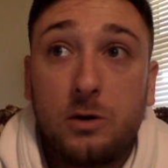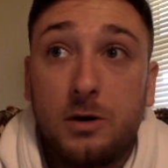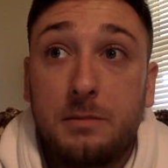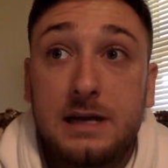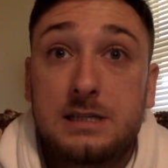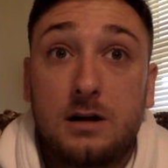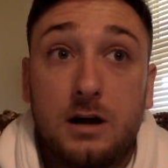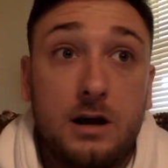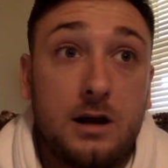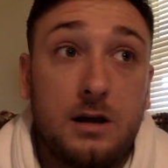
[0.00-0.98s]
or he makes it.
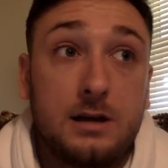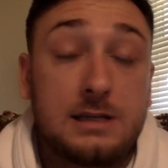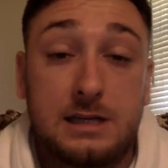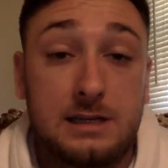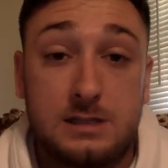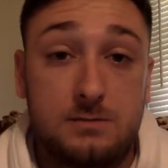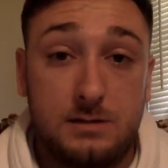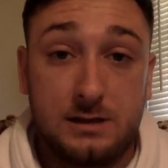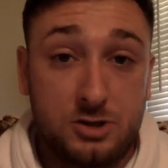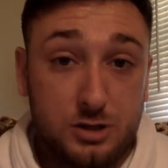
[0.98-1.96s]
It's
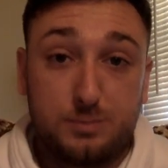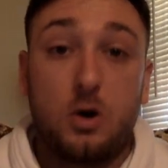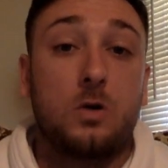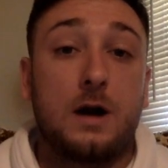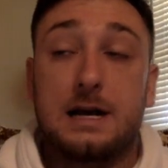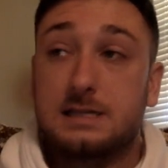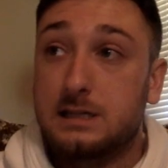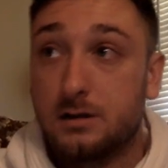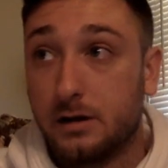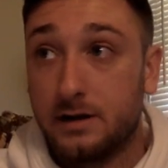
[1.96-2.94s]
just polarized.
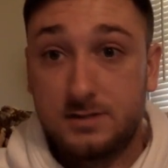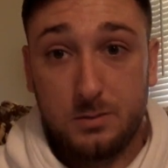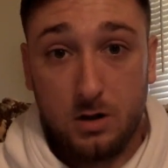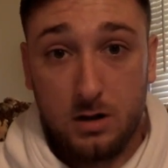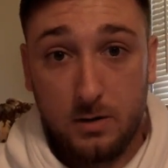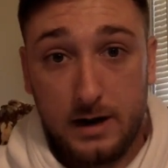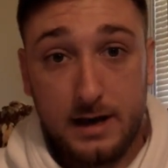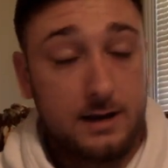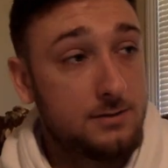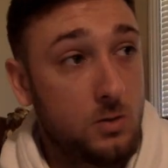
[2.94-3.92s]
He either gives the ball
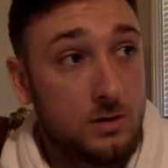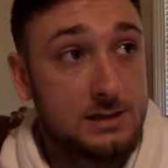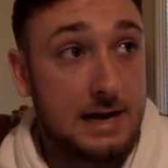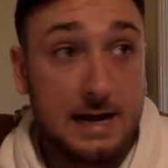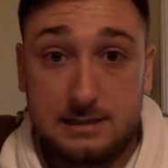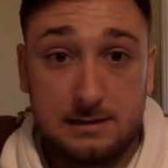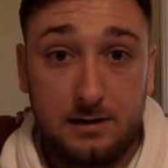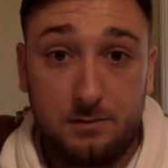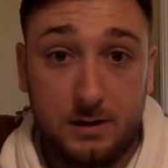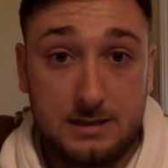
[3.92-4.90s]
away or it's an
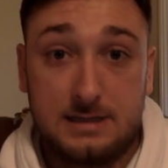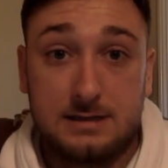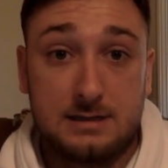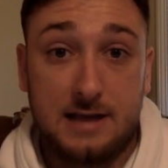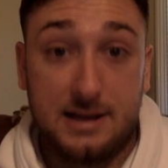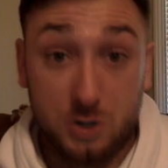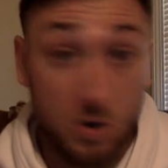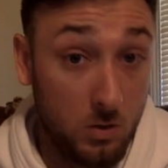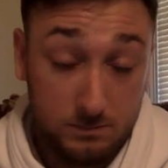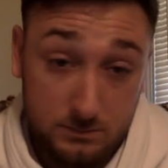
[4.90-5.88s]
excellent
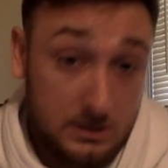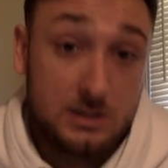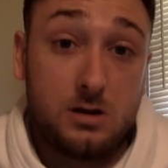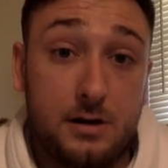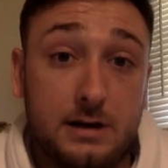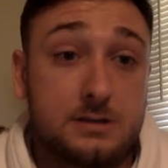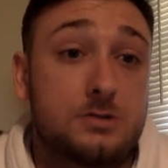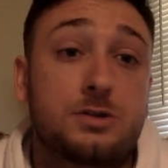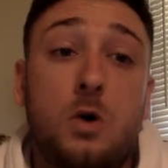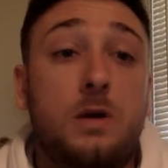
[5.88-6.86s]
assist/goal. That's all it is.
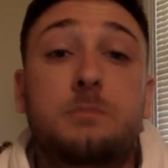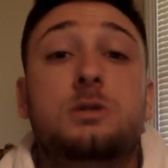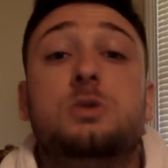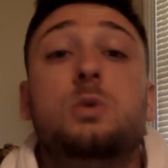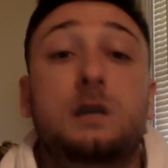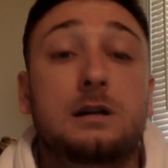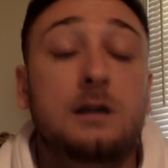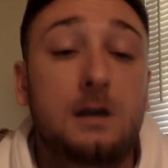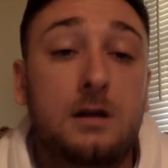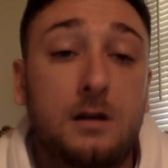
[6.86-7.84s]
There's no in between,
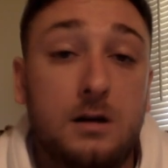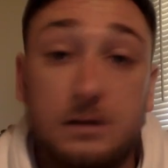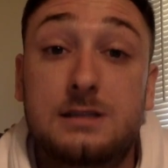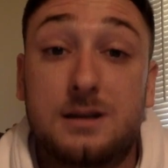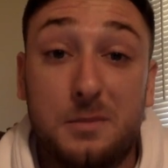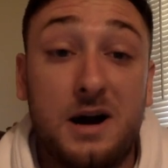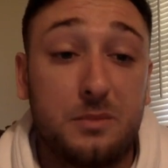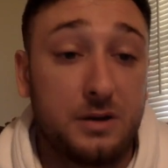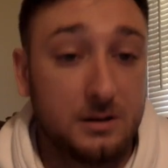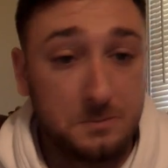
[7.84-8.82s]
or at least in my
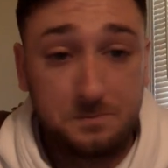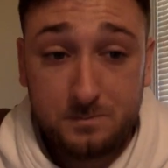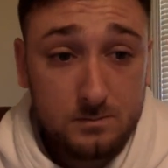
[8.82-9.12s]
opinion.